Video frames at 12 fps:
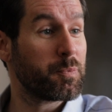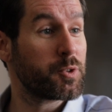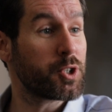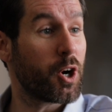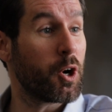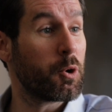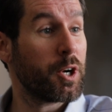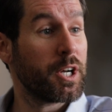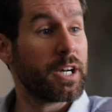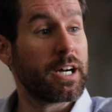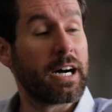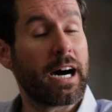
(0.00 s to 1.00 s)
So,
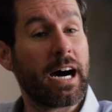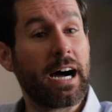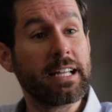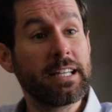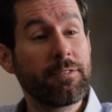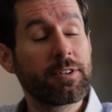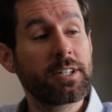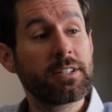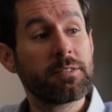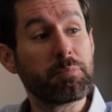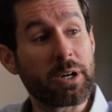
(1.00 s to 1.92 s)
uh, even